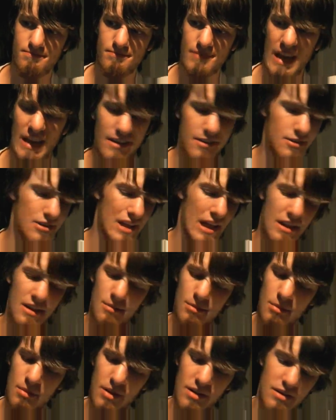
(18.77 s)
I don't know, that
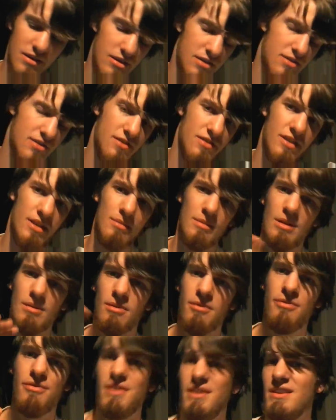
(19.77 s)
number part doesn't seem to ever
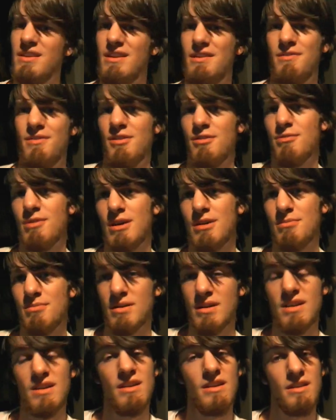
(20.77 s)
fit in there very well,
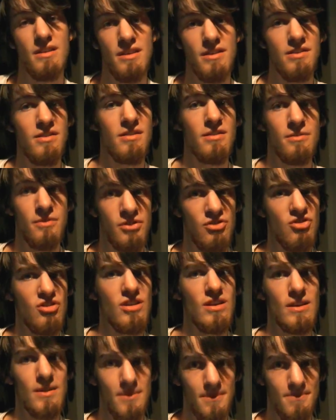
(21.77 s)
but it, this is V
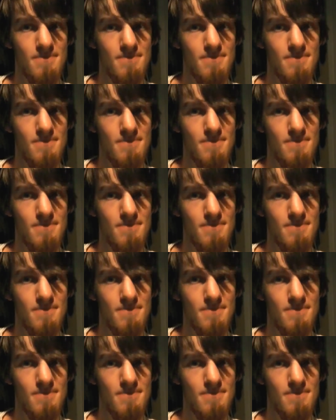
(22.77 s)
G.